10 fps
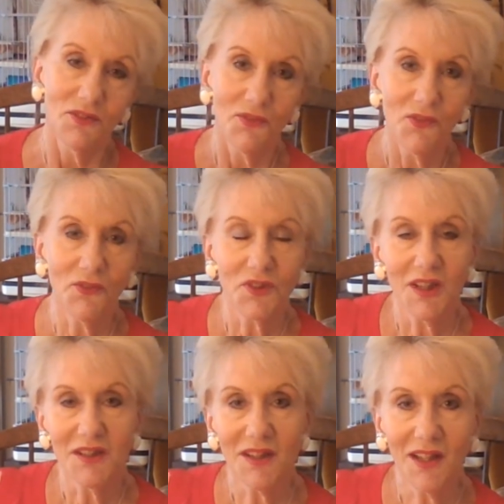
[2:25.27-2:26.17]

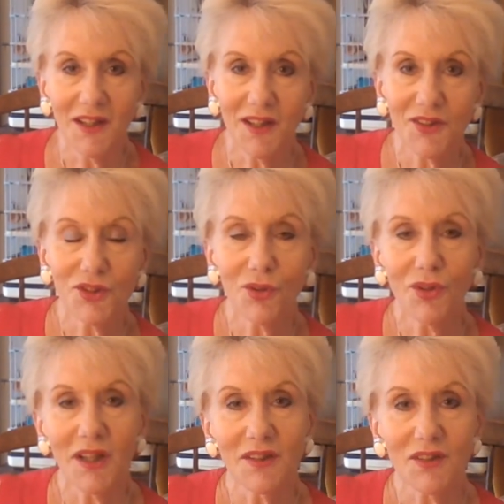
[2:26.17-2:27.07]
15 denier
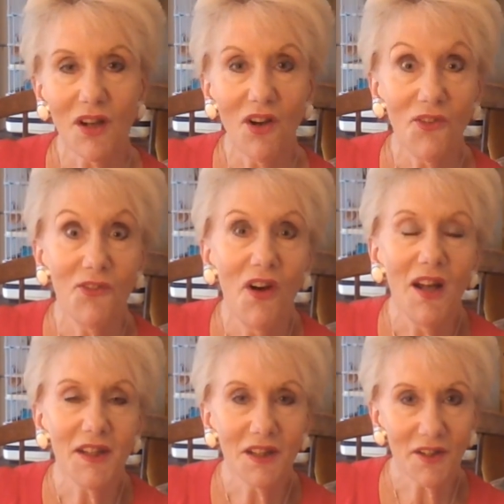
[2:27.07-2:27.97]
stockings are
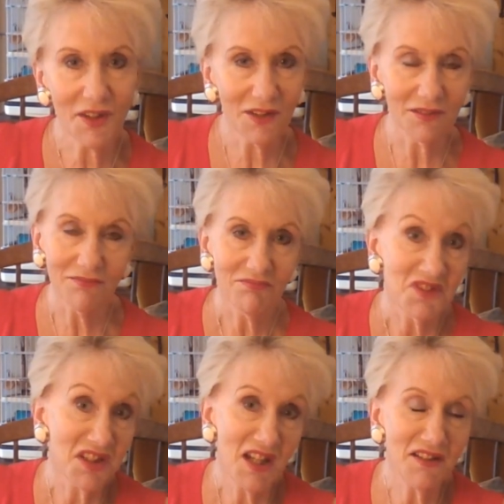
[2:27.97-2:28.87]
finer than
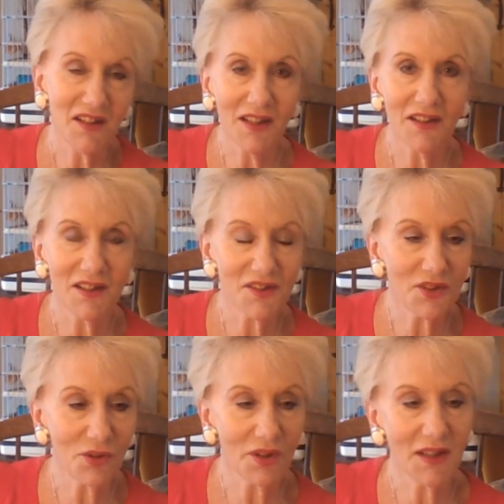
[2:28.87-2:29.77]
10 denier
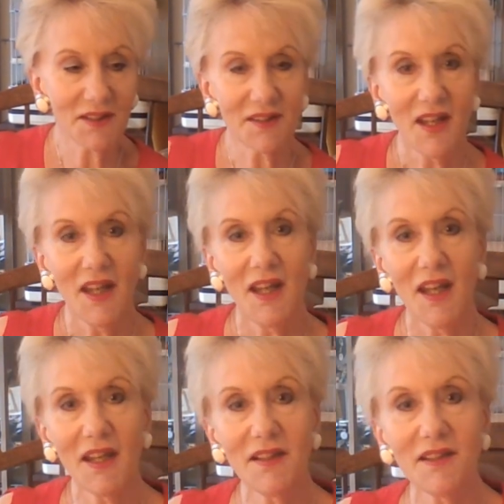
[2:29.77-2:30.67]
stockings.
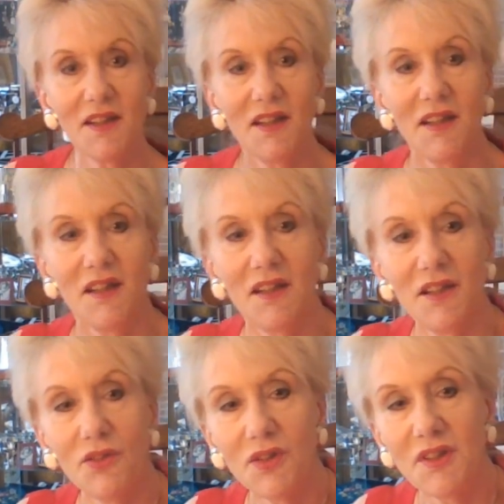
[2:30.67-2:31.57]
And
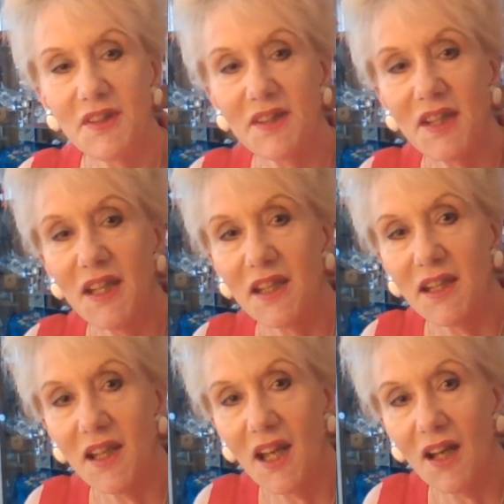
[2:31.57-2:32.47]
you can
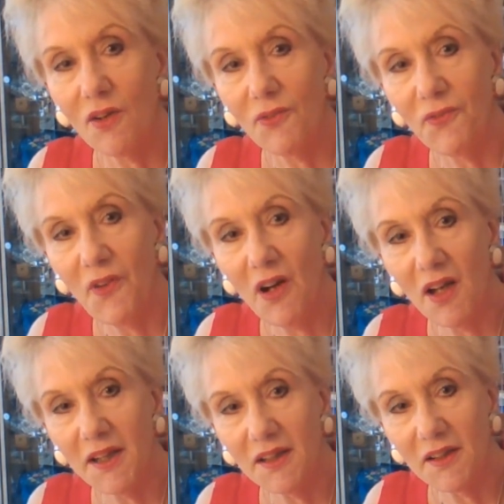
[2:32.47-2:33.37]
see how
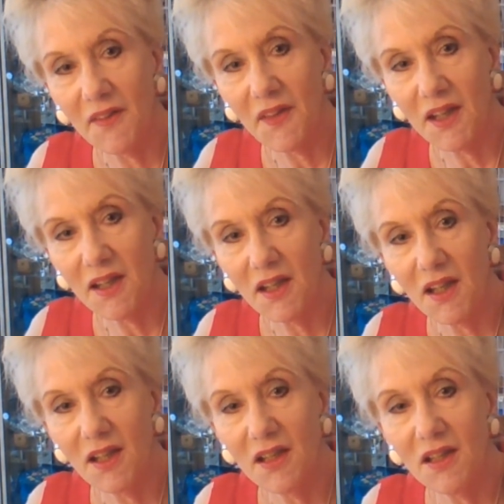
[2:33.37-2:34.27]
fine the
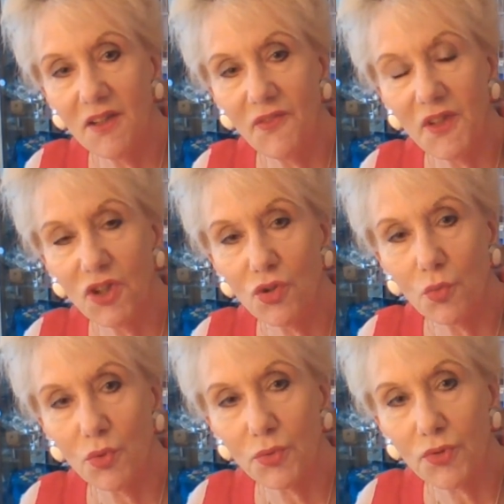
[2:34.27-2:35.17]

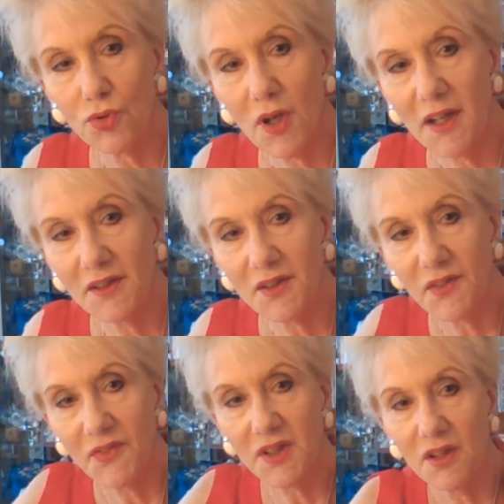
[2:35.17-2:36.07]
individual strands
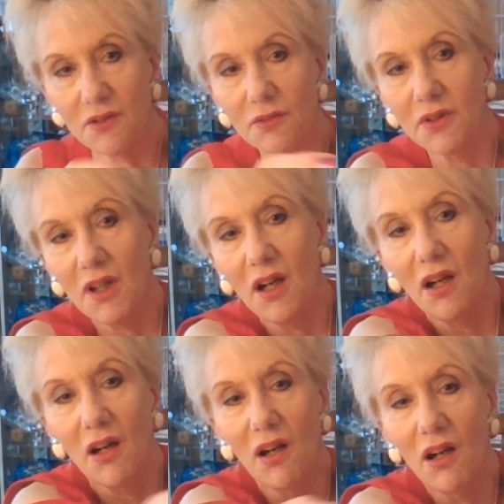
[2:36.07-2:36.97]
of silk
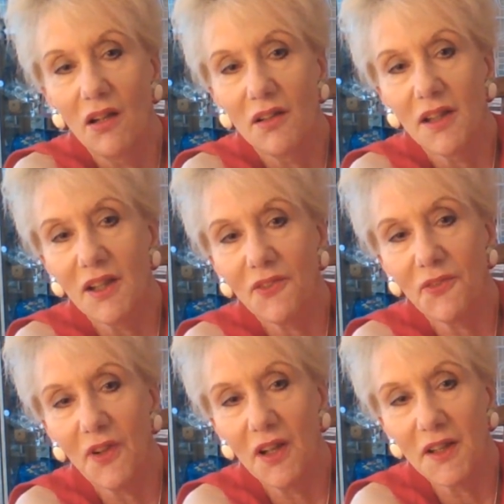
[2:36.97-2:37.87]
are if
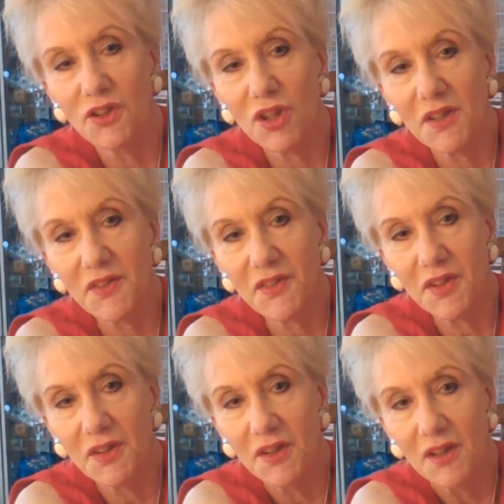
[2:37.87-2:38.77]
I just
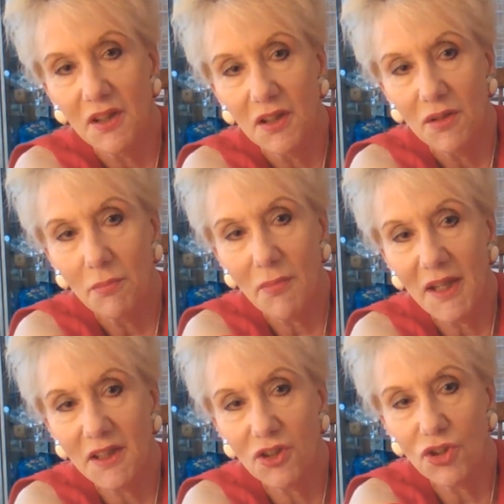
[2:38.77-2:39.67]

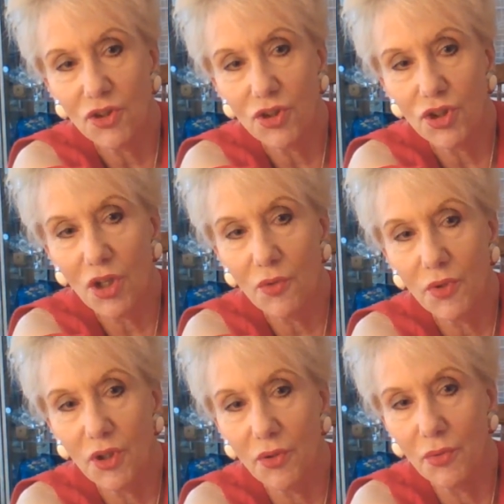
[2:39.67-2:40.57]
manage to show
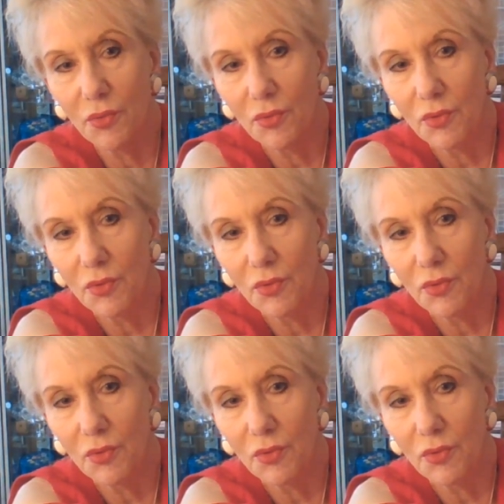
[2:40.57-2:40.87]
you